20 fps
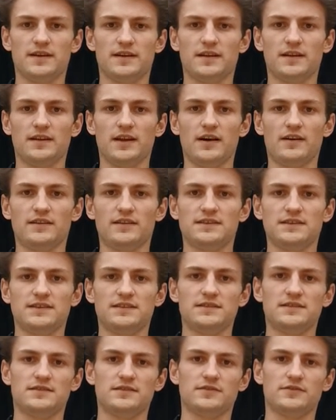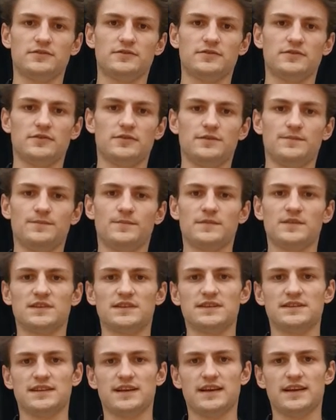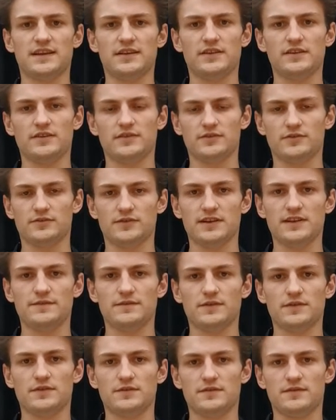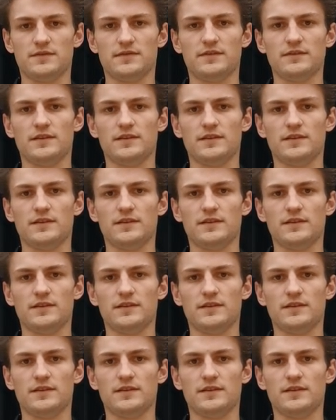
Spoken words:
an artist or designer or even